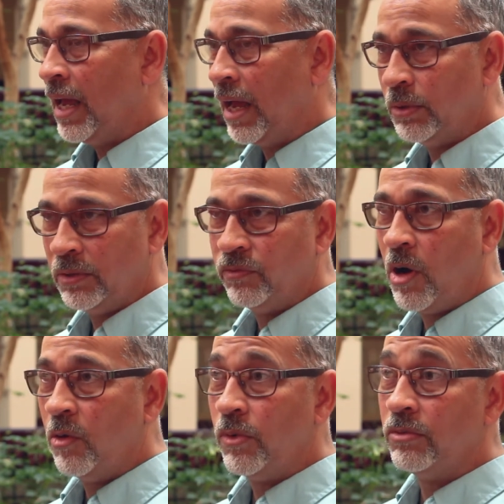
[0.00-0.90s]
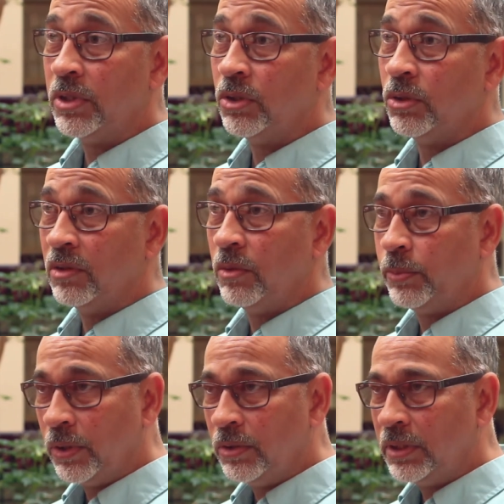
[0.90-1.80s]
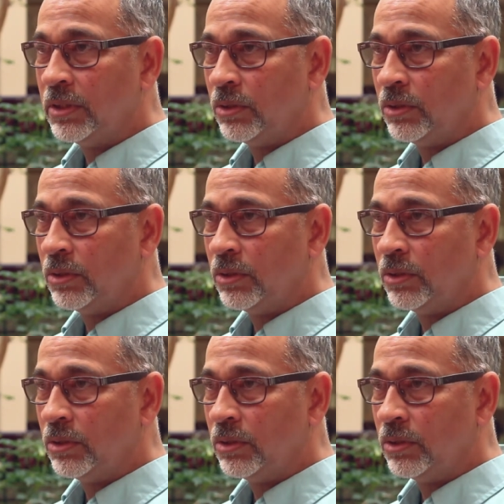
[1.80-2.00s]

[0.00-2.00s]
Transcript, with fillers: I was involved with restorative approaches,